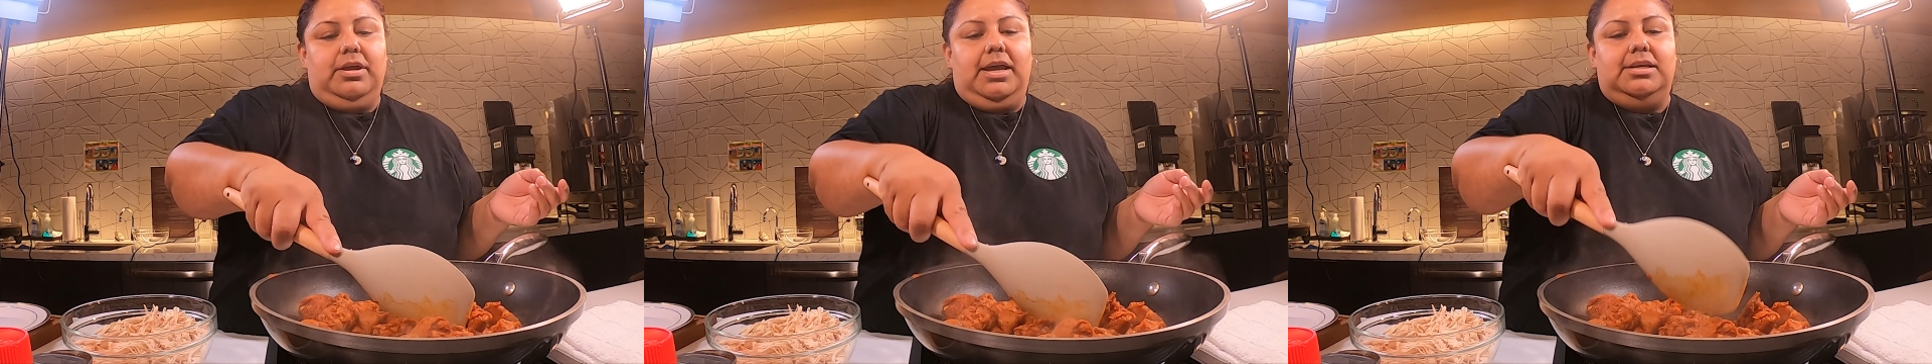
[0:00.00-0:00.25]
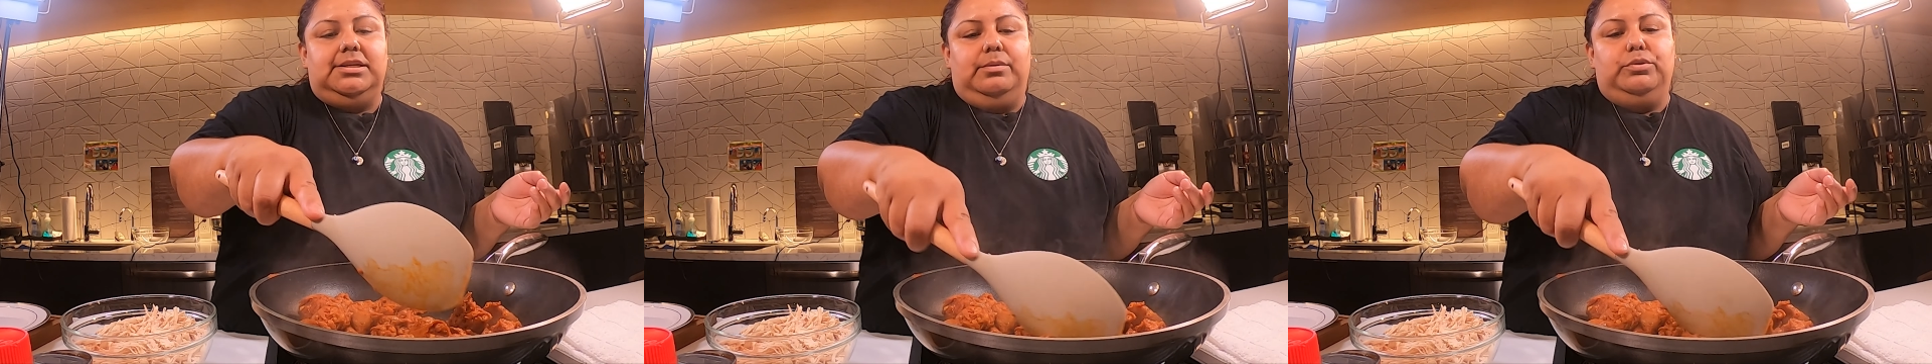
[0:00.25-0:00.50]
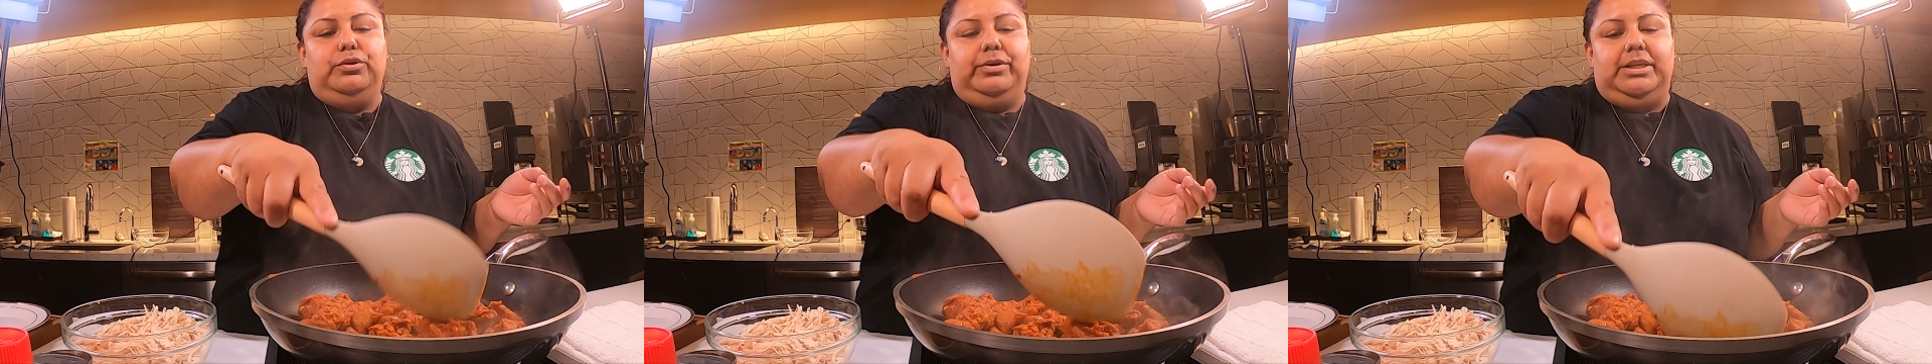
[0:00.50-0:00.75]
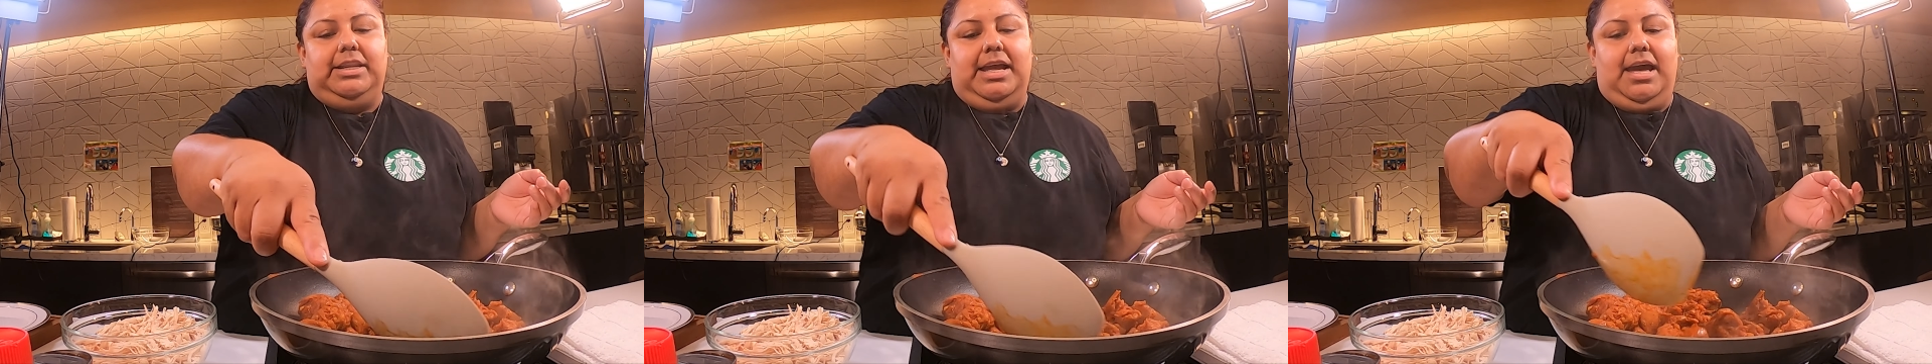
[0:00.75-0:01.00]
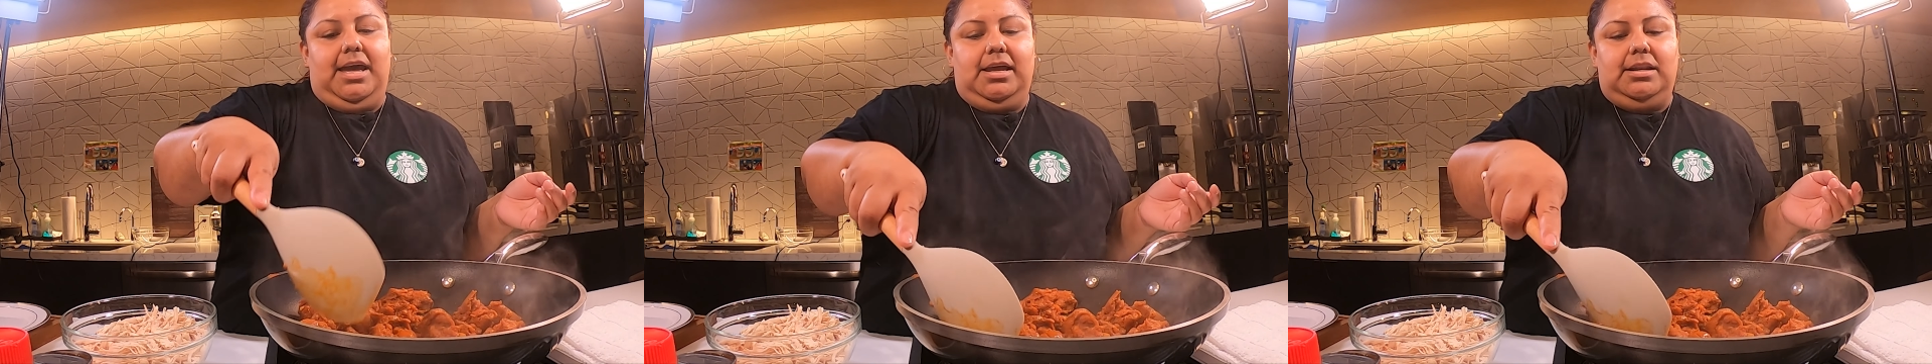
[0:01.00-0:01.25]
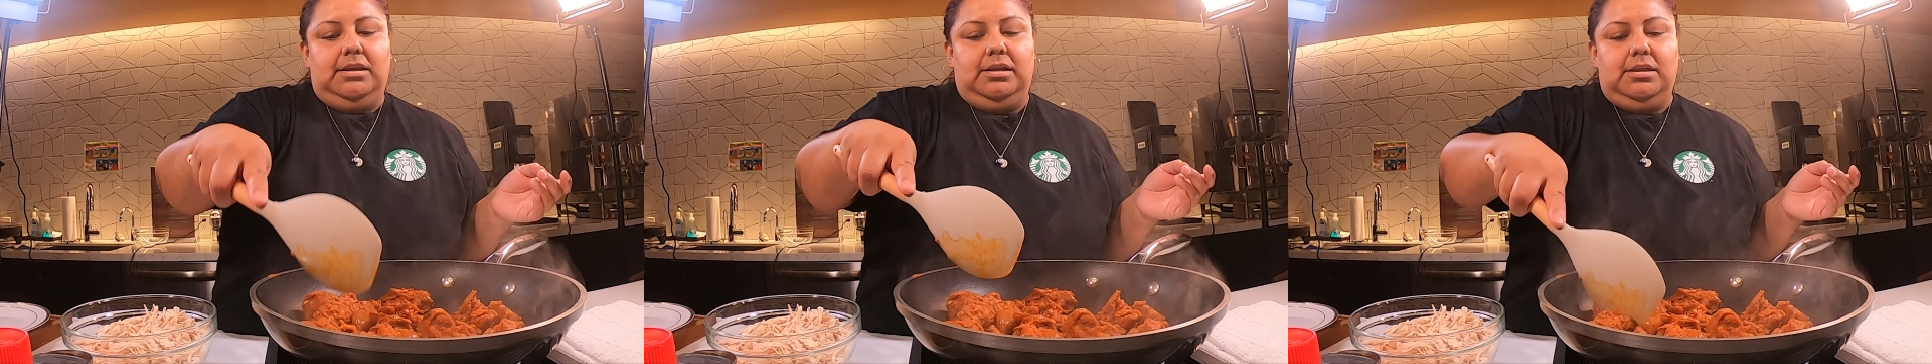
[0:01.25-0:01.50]
As I'm doing
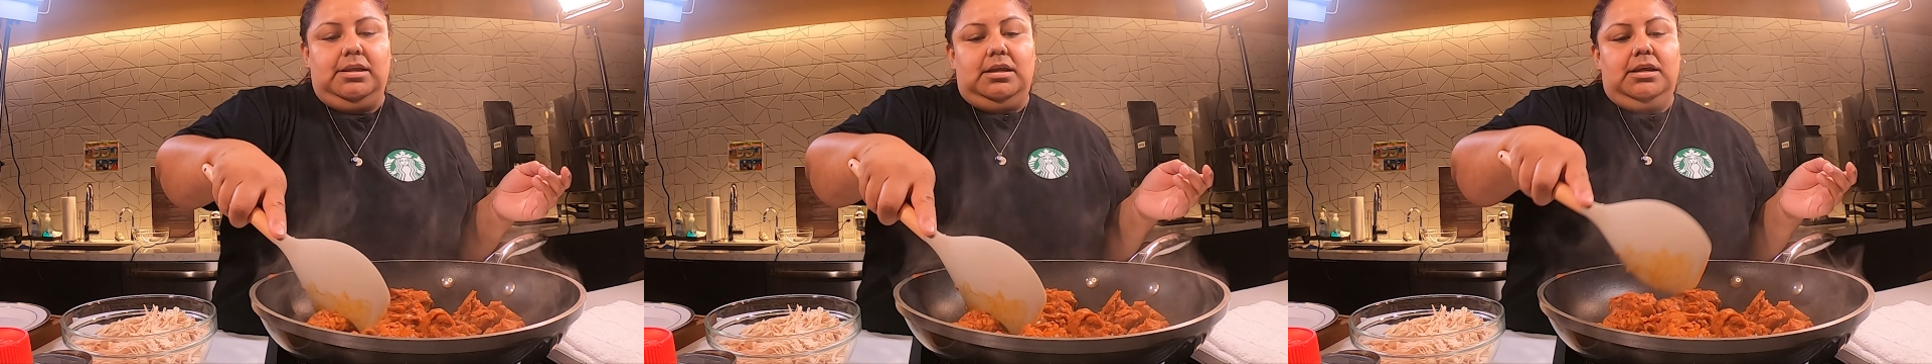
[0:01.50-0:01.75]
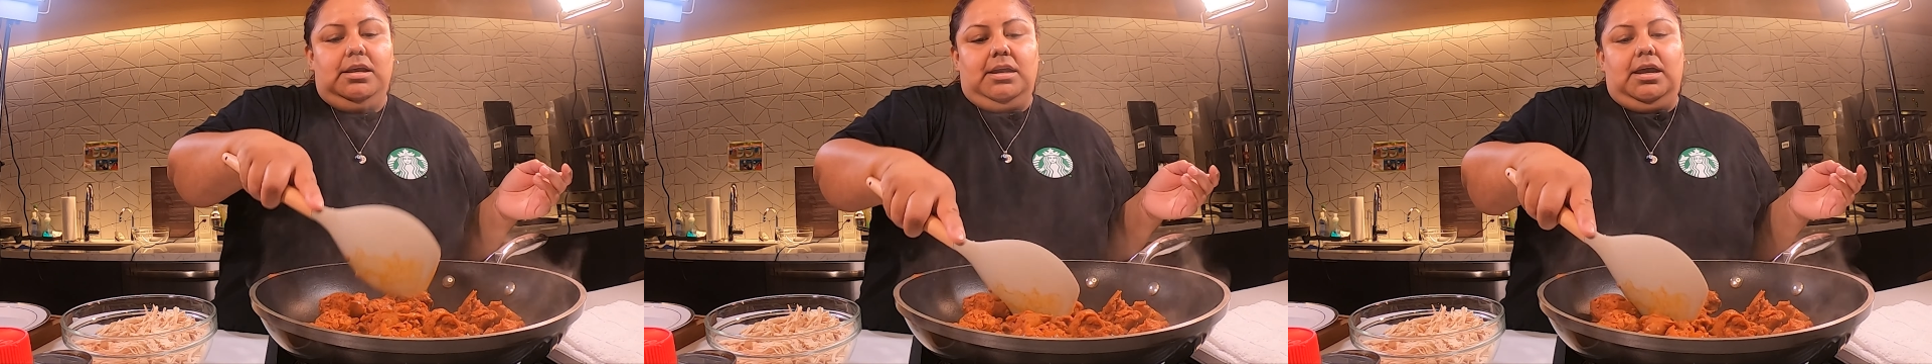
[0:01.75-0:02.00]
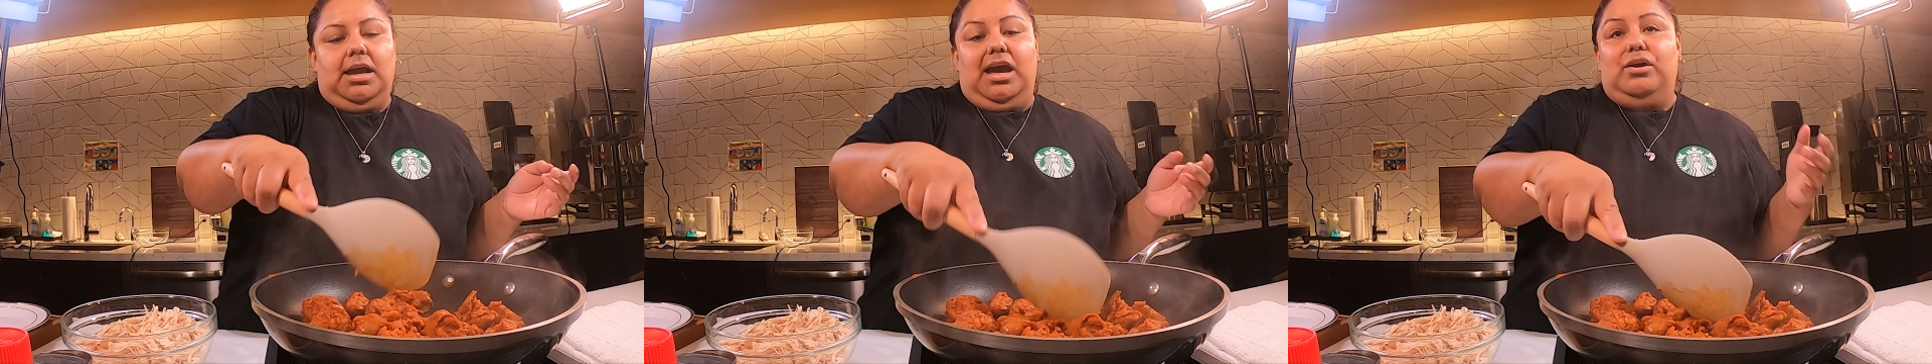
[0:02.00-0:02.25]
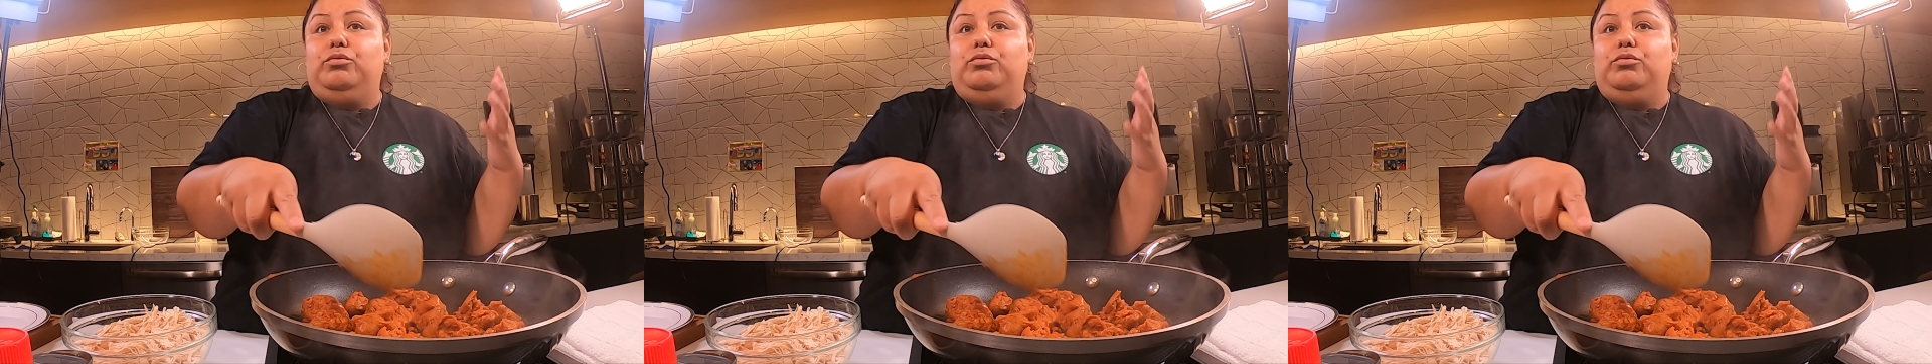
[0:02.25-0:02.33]
that, I